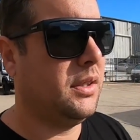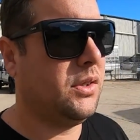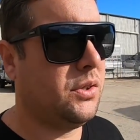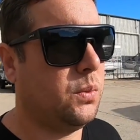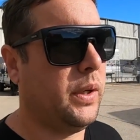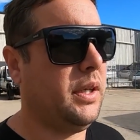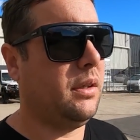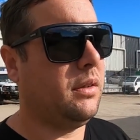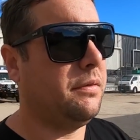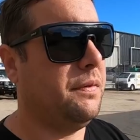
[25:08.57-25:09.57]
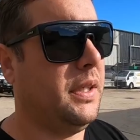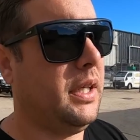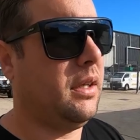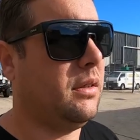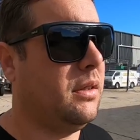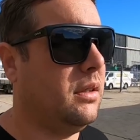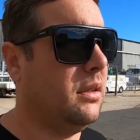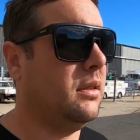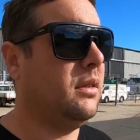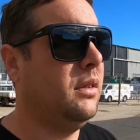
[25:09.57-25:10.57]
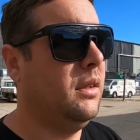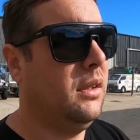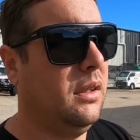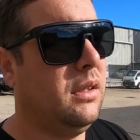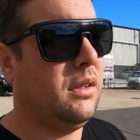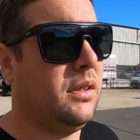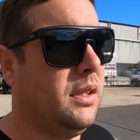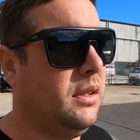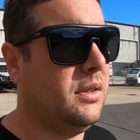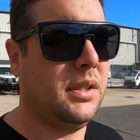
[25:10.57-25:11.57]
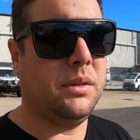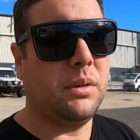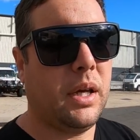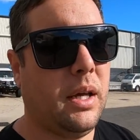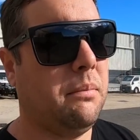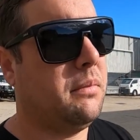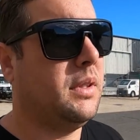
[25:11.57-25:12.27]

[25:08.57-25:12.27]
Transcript: sweet on the fit out on the single cab.